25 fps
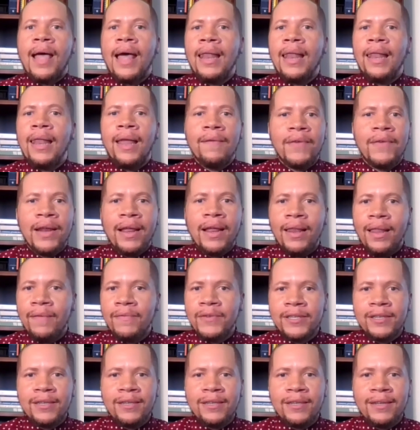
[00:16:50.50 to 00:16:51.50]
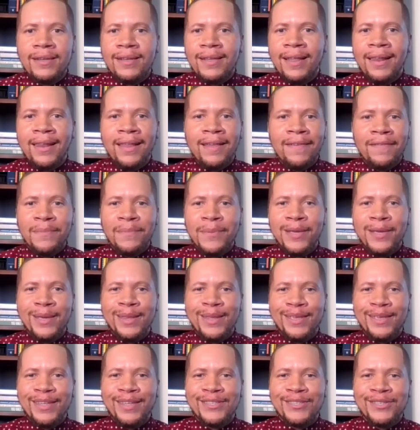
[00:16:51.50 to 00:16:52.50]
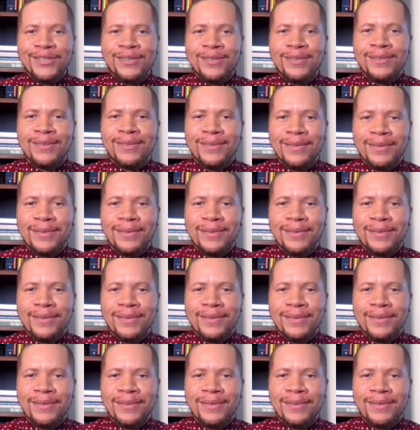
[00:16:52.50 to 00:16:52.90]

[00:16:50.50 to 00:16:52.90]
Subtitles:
I love it. I love to cook. I love being in the kitchen.